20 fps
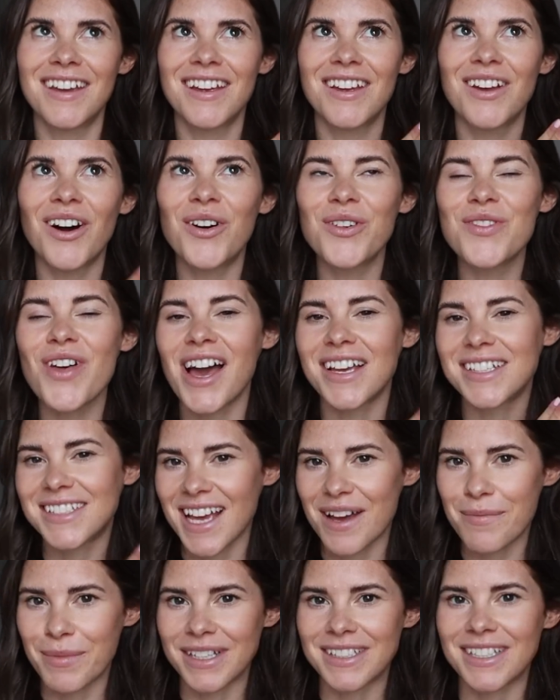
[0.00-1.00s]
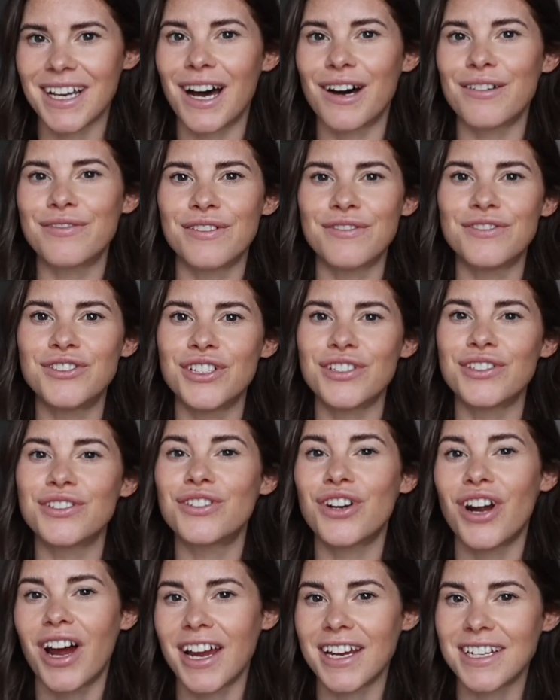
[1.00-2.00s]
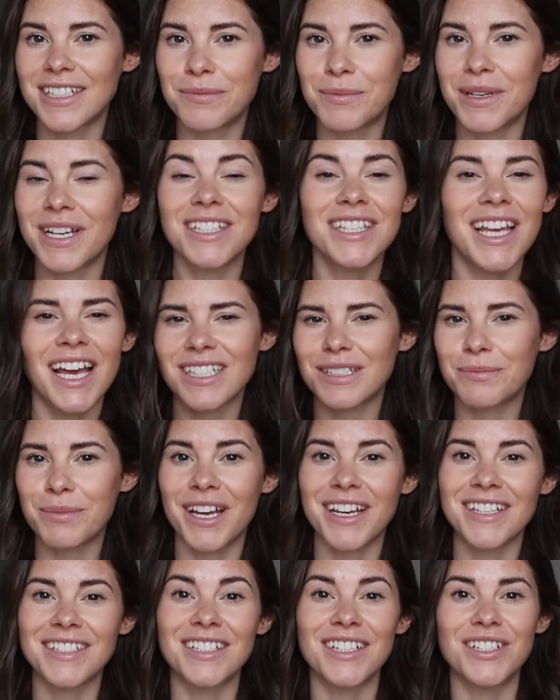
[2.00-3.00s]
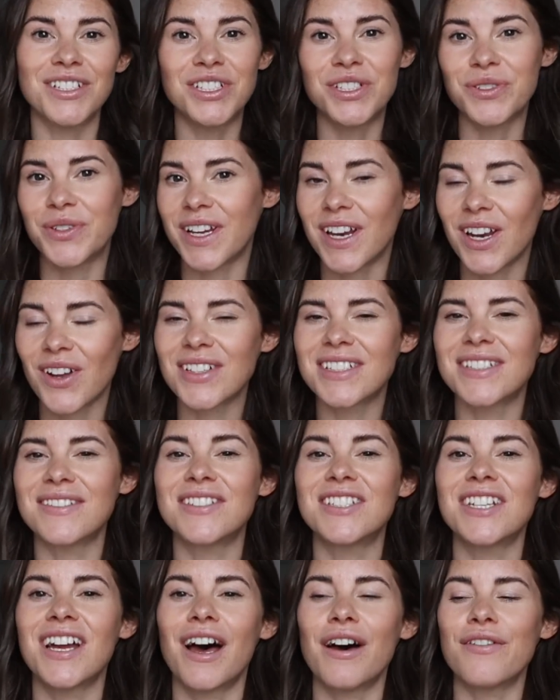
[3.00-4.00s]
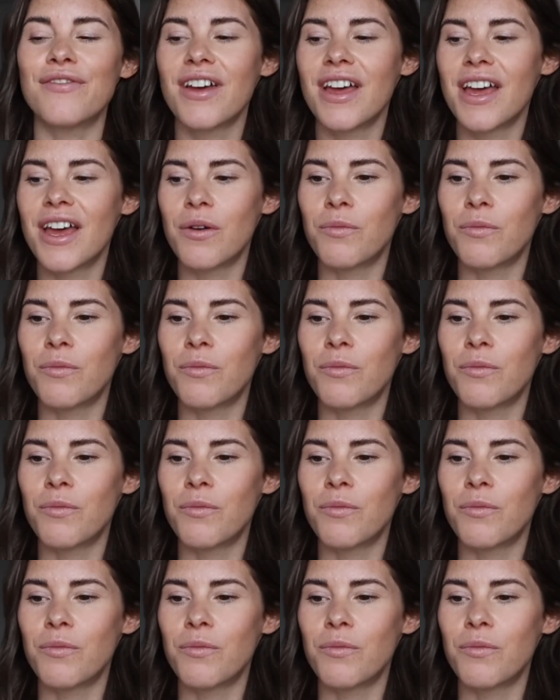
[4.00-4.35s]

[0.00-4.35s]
goal that I set myself of just trying to be a yes person and doing lots of stuff